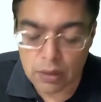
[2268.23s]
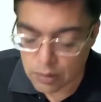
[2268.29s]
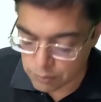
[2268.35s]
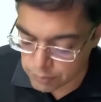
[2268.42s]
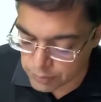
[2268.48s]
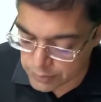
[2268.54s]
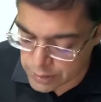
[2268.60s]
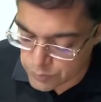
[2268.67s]

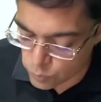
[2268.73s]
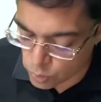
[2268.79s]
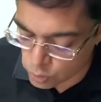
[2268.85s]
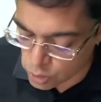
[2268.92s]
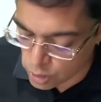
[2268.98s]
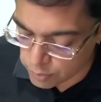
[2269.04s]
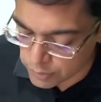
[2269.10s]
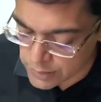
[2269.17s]
but it's more
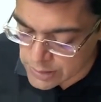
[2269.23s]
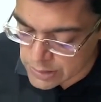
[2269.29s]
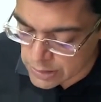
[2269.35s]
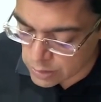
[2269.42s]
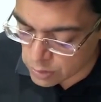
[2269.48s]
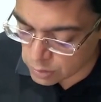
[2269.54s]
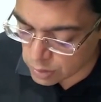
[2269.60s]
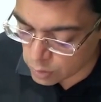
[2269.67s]
commonly
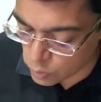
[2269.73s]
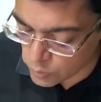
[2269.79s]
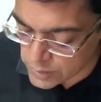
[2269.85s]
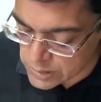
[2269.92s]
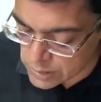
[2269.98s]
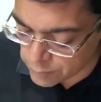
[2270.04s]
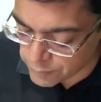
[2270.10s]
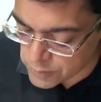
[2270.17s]
seen on the lower
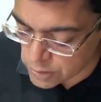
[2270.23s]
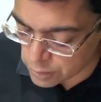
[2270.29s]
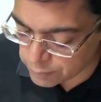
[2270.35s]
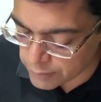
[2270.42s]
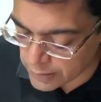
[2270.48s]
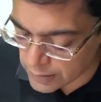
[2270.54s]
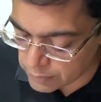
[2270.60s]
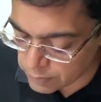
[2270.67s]
surface of the
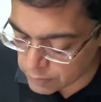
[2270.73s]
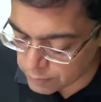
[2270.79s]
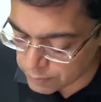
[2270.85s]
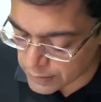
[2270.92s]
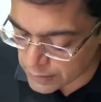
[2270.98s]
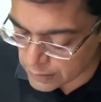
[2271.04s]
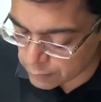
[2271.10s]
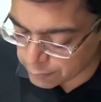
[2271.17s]
valve
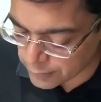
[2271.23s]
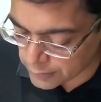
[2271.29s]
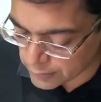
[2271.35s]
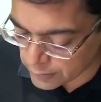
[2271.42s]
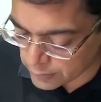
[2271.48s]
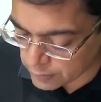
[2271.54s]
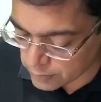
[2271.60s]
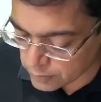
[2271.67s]
being
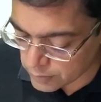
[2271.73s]
affected.